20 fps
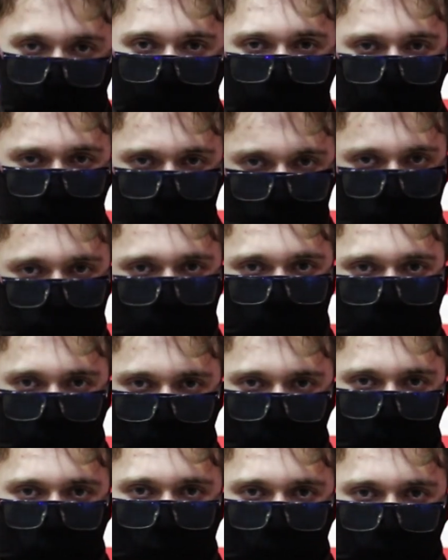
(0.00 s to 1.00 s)
accuracy
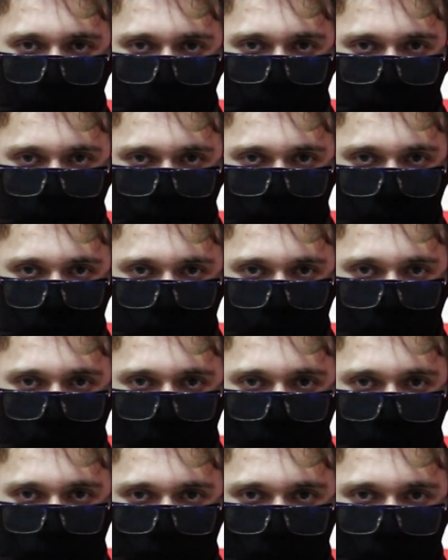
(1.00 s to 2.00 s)
requirements,
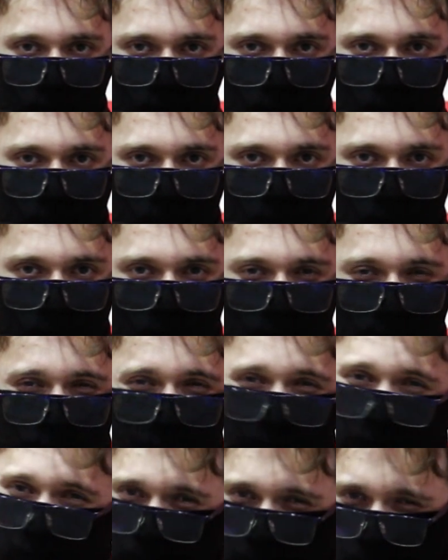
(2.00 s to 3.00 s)

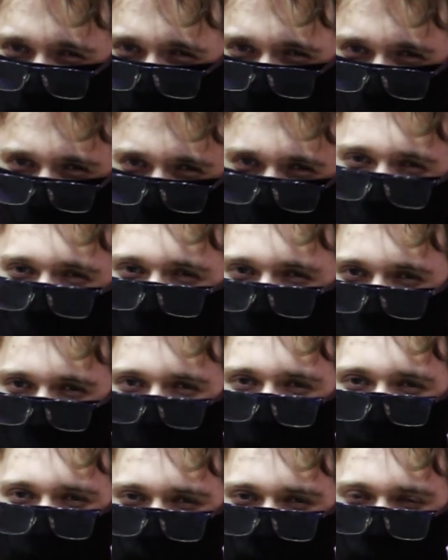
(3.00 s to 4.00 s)
but they were
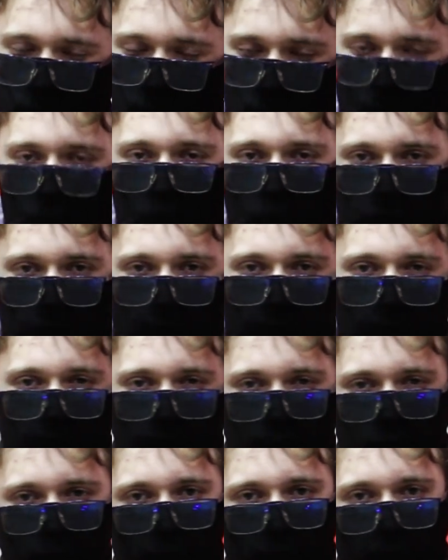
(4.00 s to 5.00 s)
quite close, I
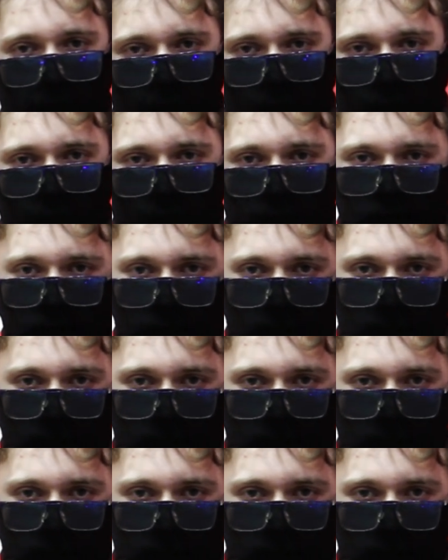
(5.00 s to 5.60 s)
have to mention.